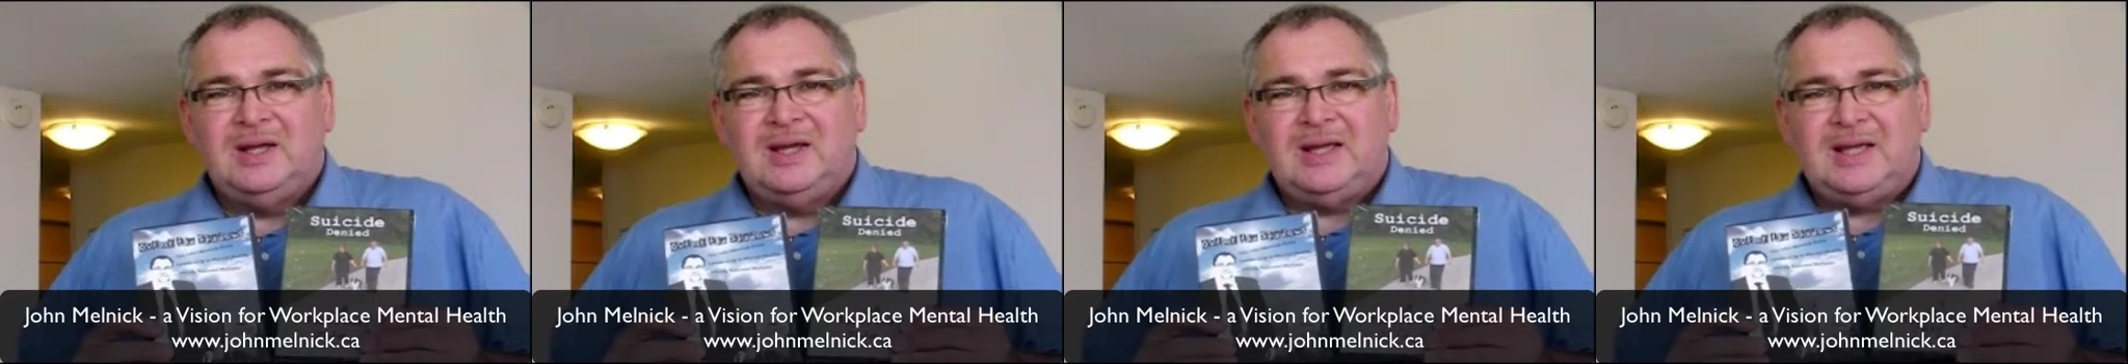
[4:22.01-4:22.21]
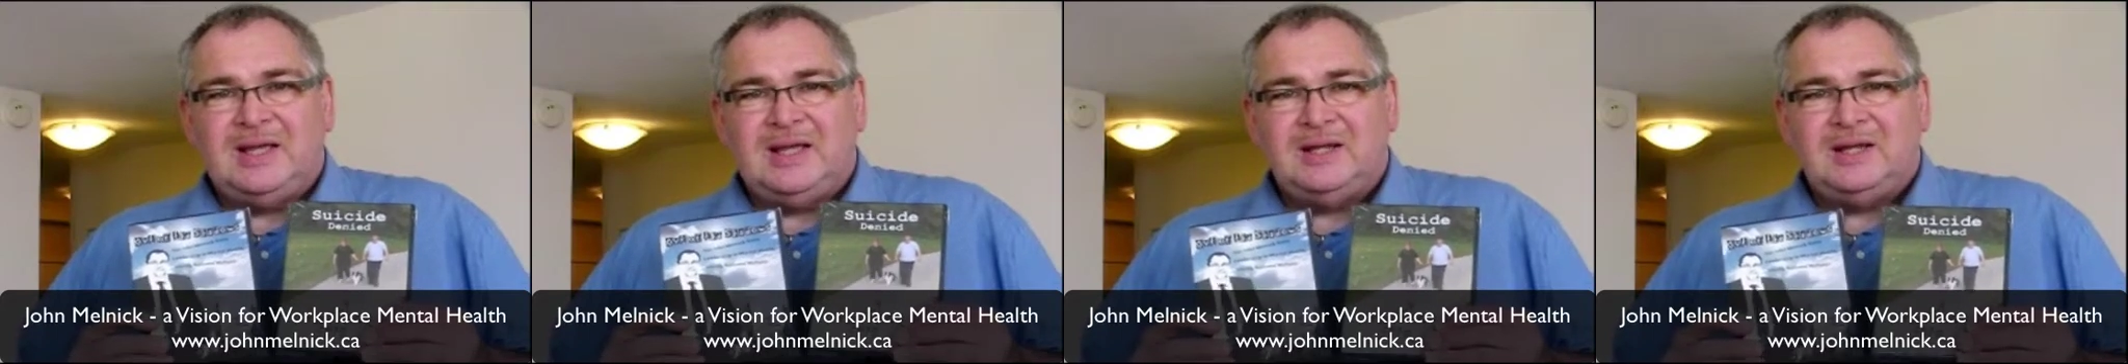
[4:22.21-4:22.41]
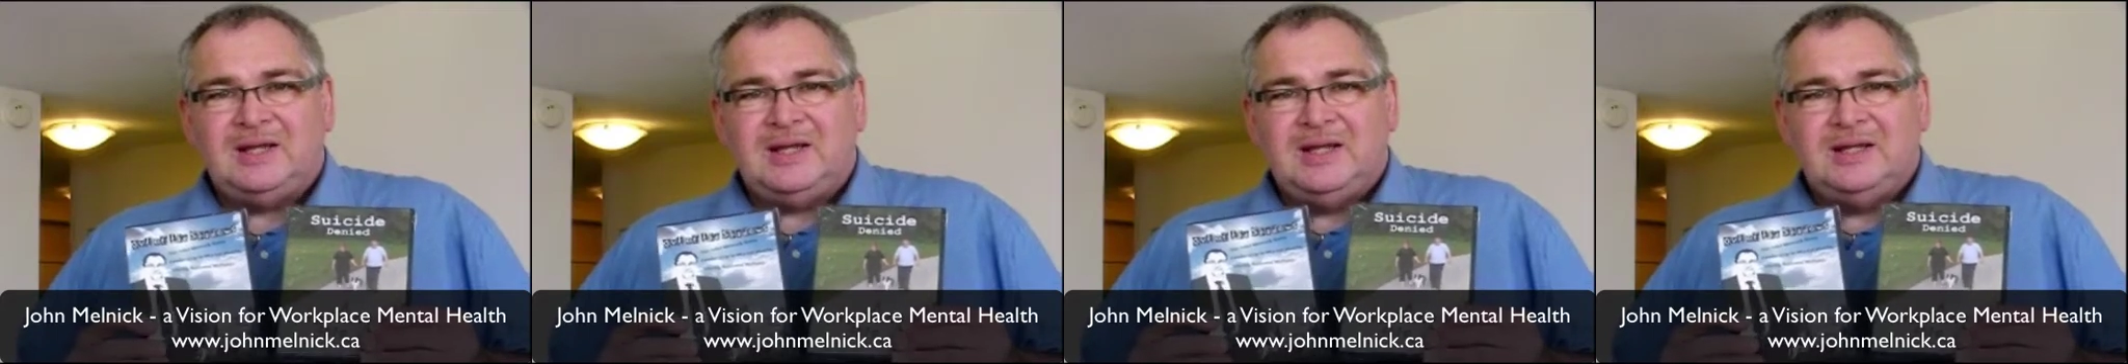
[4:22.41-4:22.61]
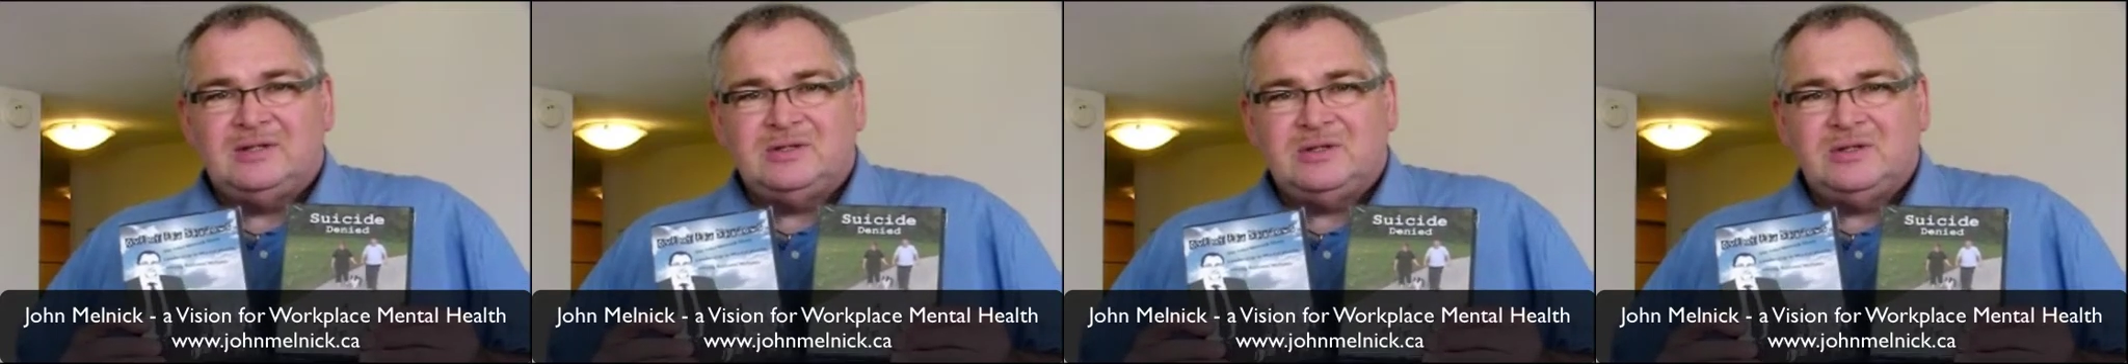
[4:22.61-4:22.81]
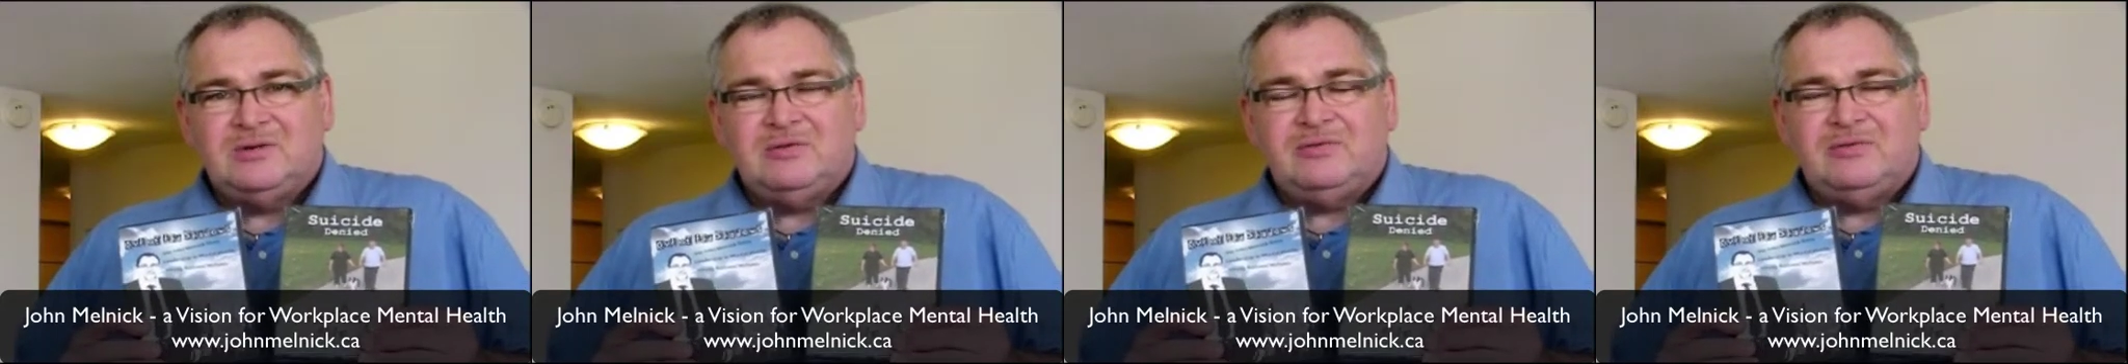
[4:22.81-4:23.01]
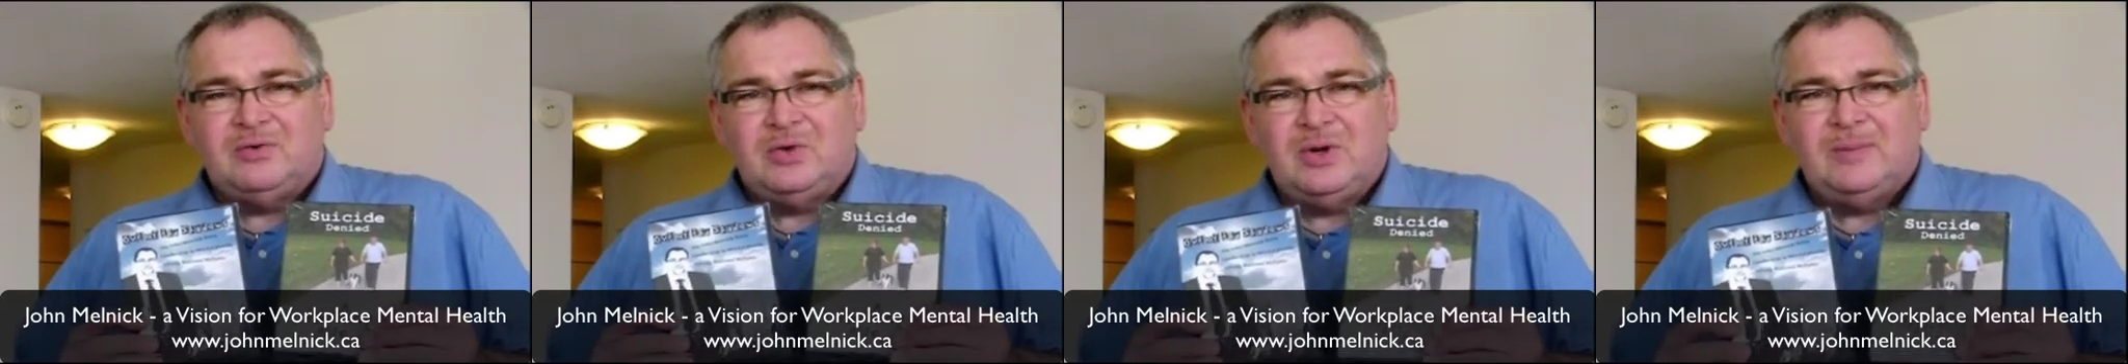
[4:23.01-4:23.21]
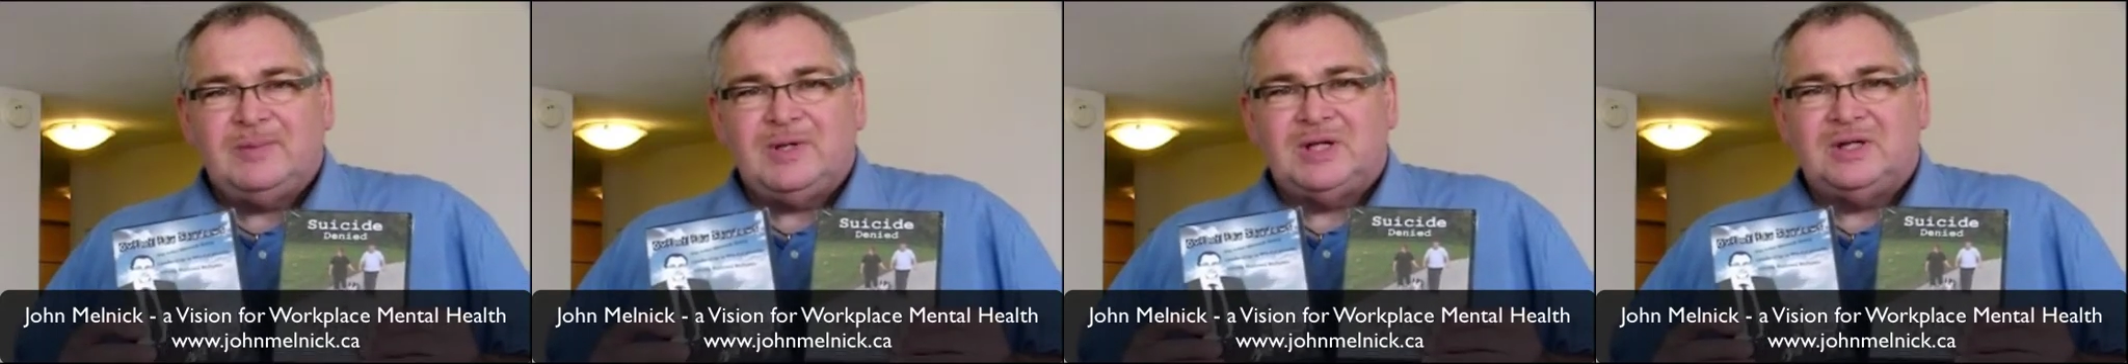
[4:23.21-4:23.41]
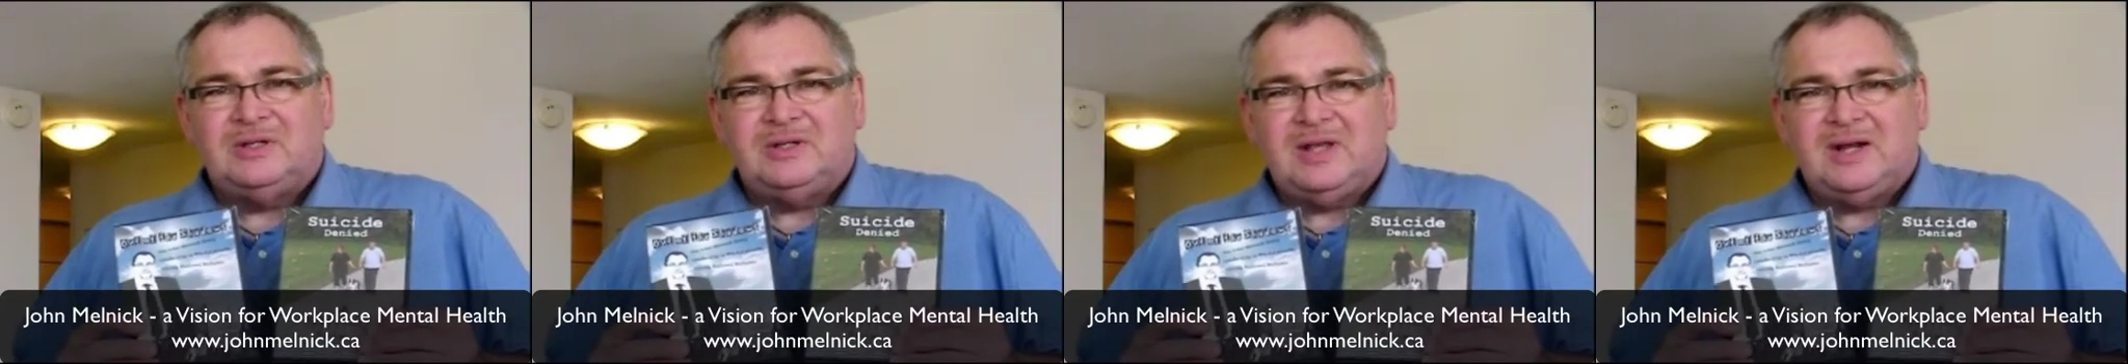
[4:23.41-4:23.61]
It is the
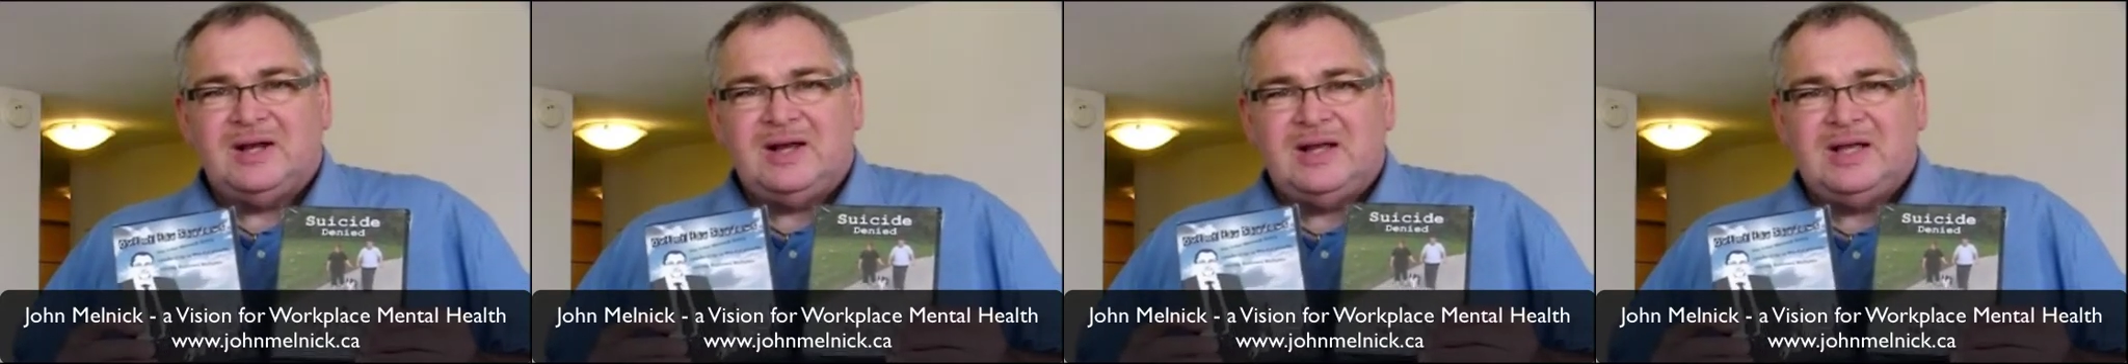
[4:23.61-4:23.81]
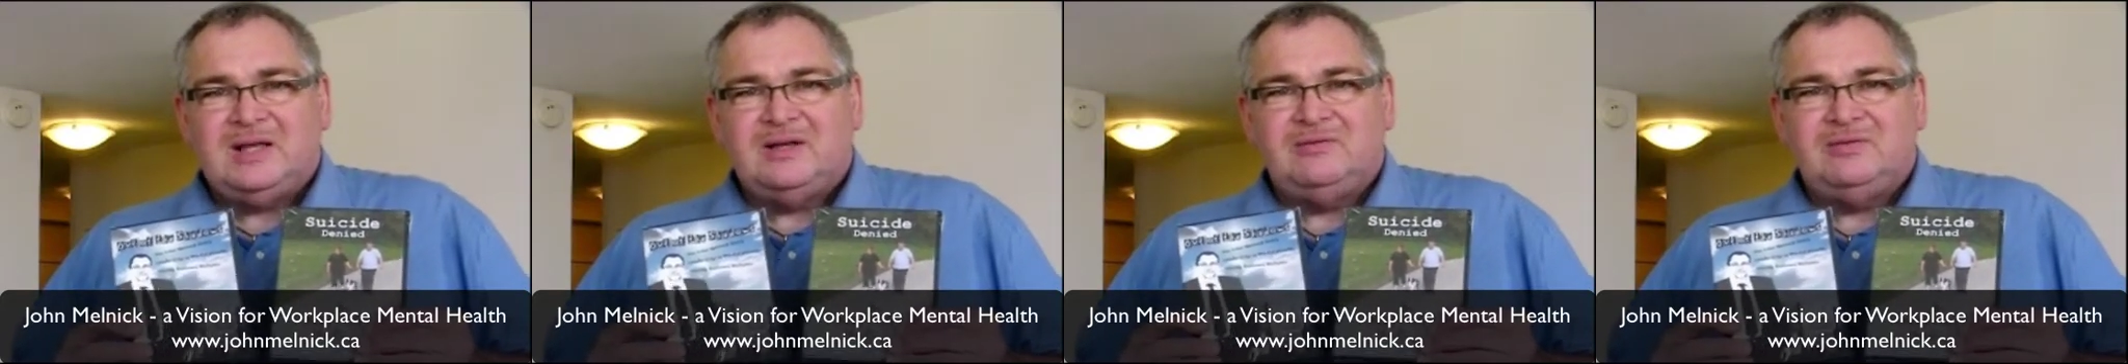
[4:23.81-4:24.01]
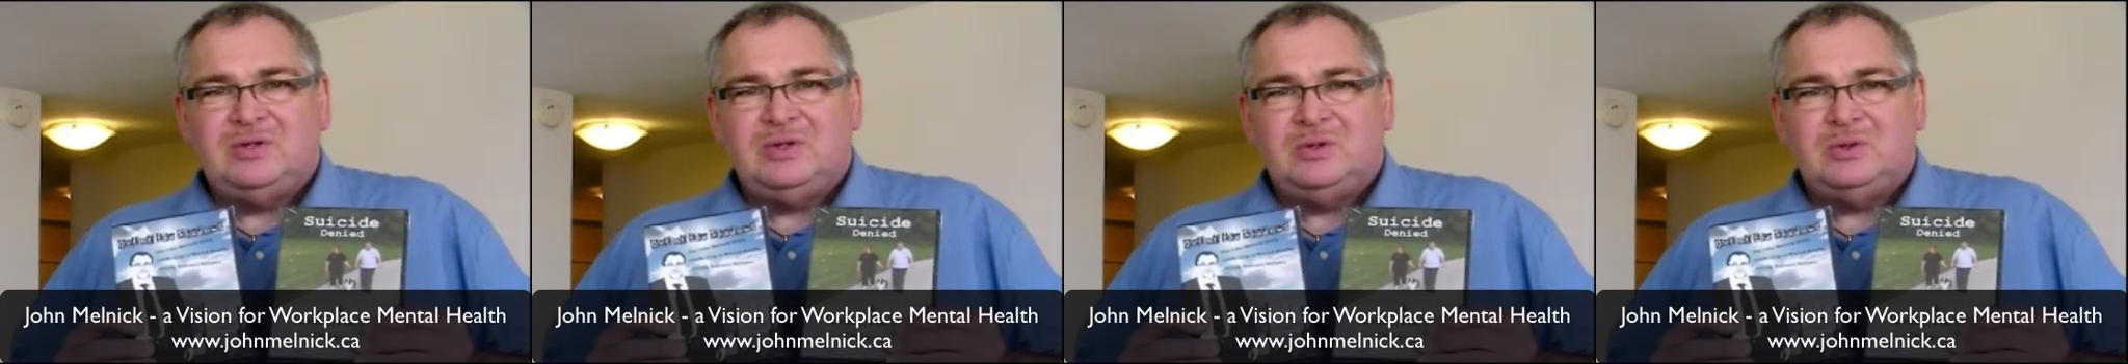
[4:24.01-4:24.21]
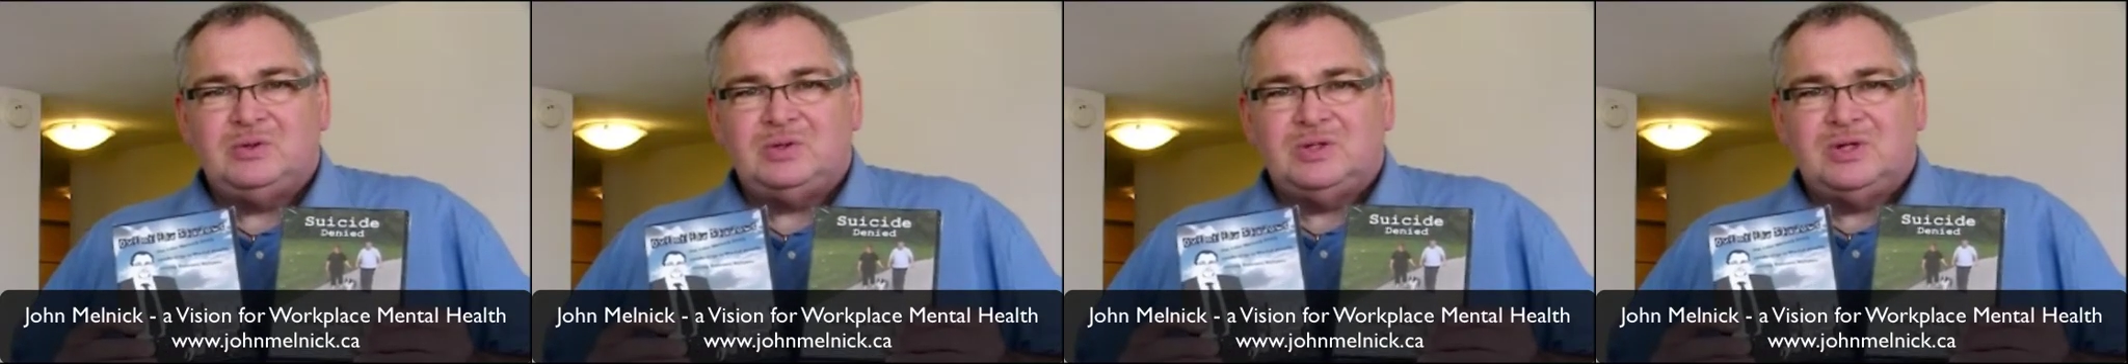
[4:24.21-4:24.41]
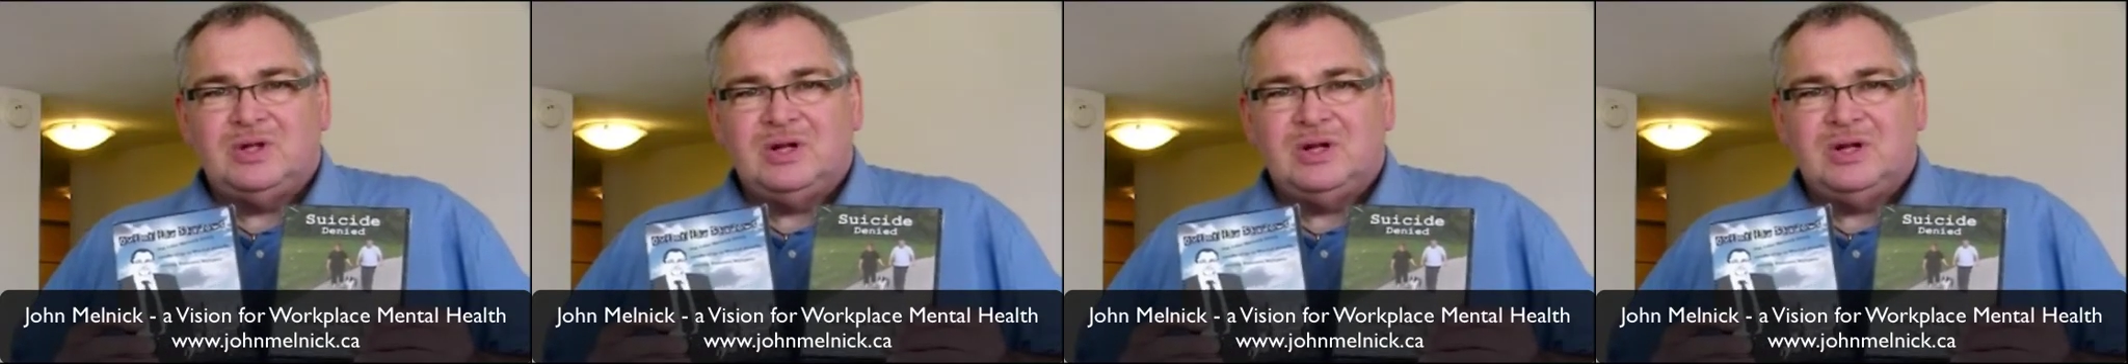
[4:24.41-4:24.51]
formula that I have used to,